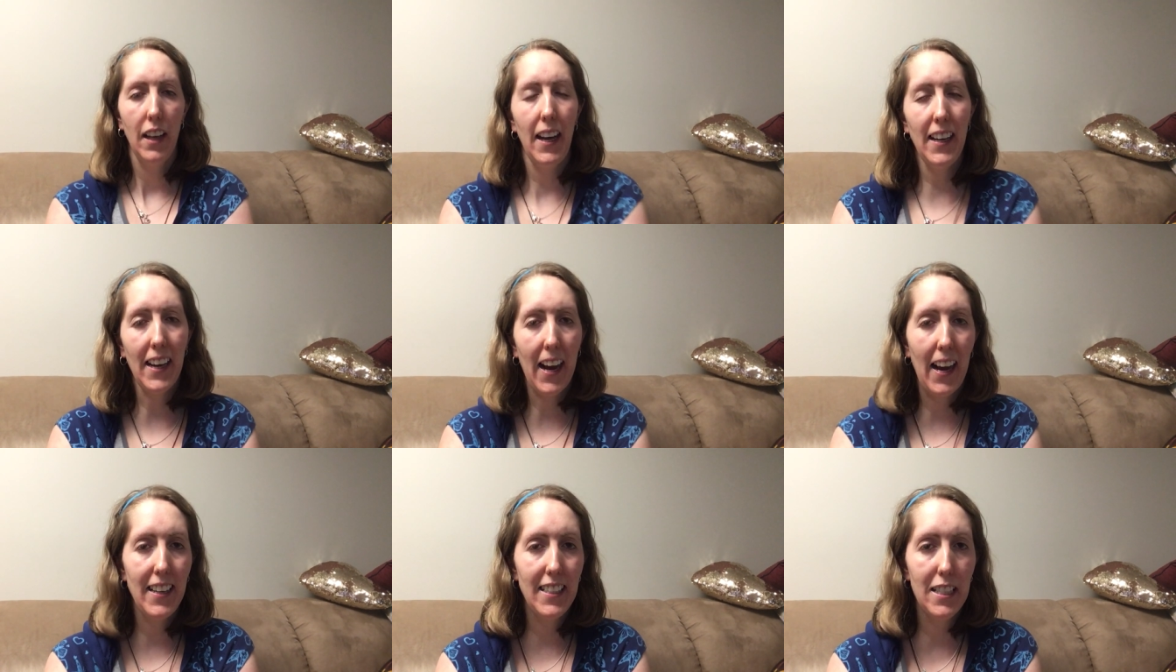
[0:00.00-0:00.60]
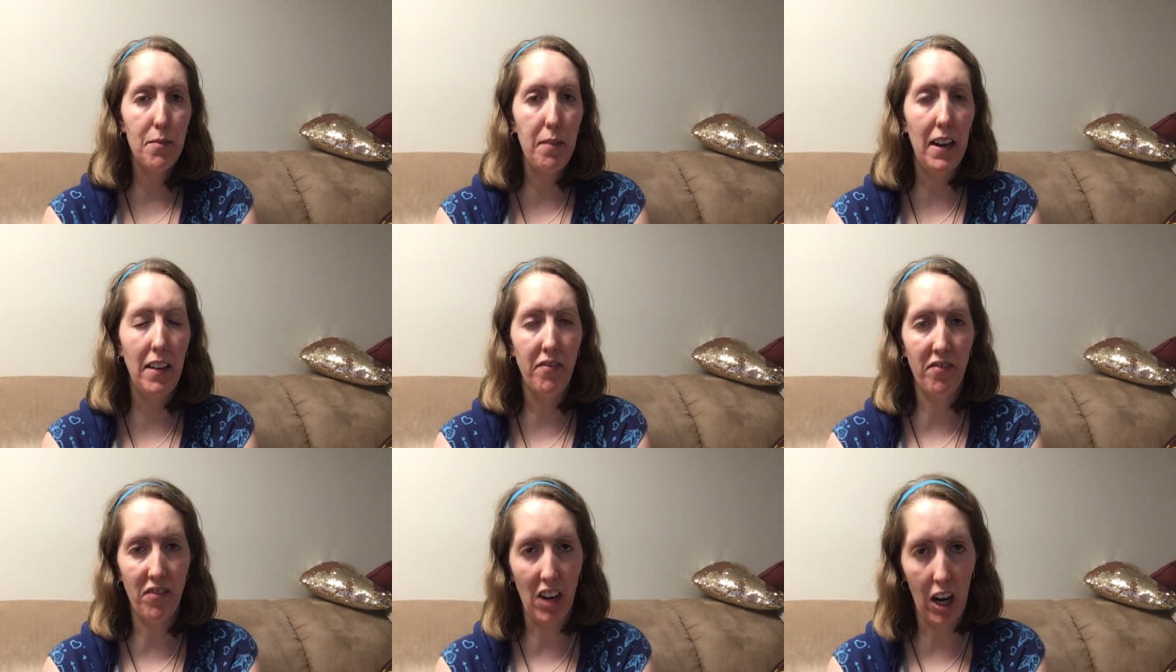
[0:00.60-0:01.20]
Hey guys, it's
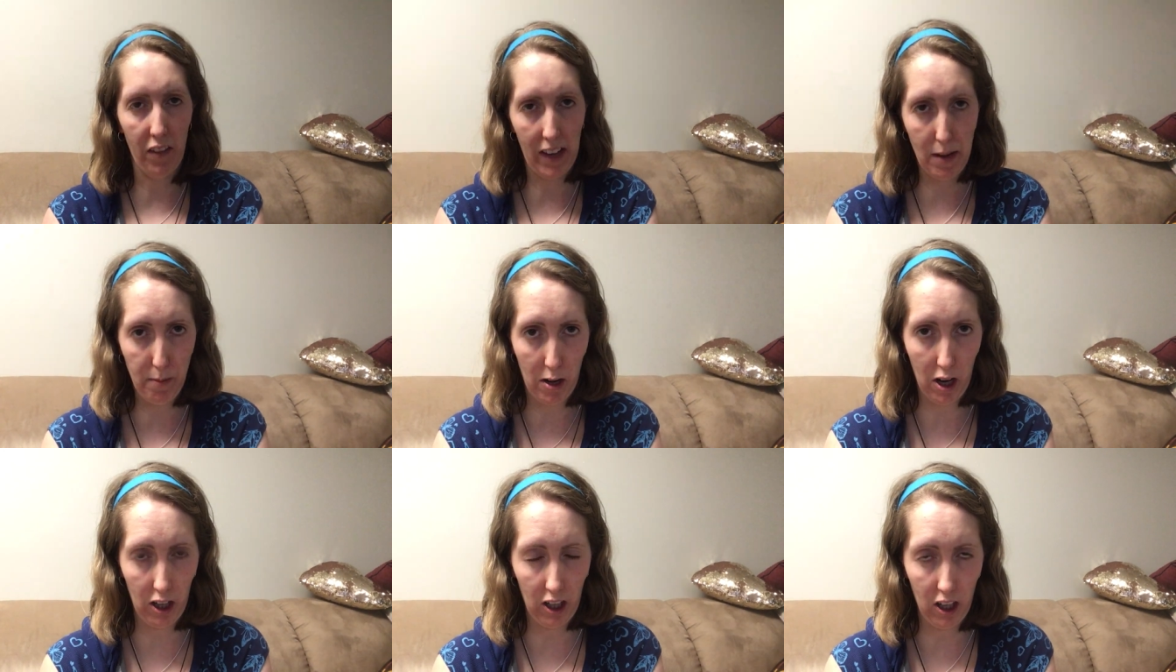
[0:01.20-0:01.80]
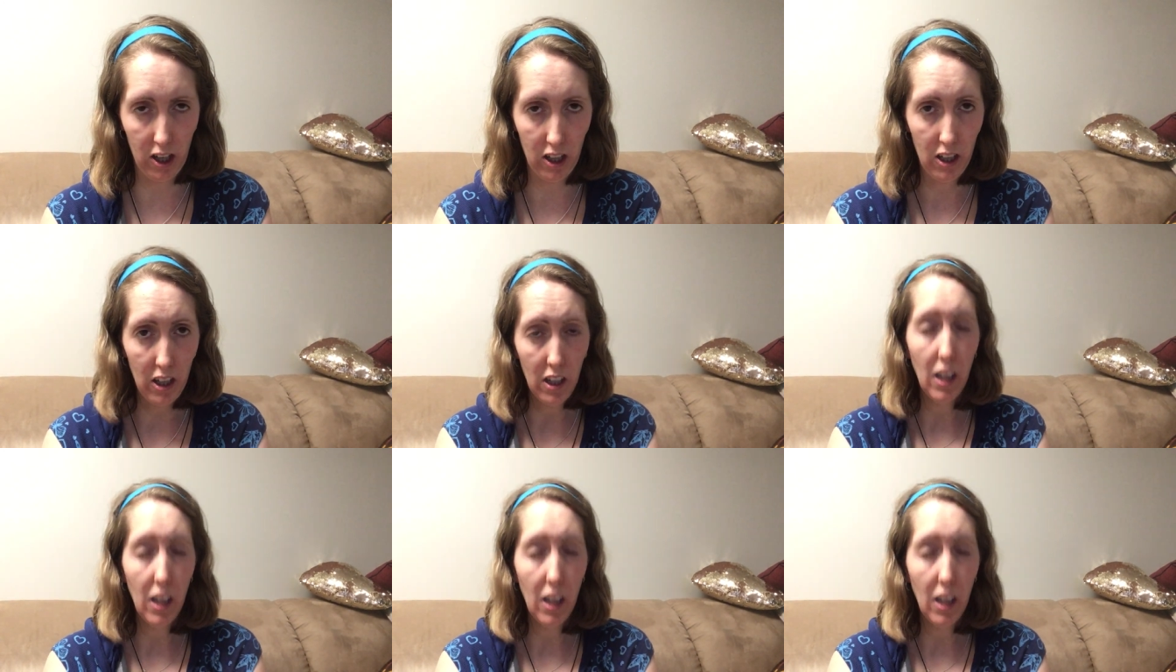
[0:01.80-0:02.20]
me, Firefly Parker,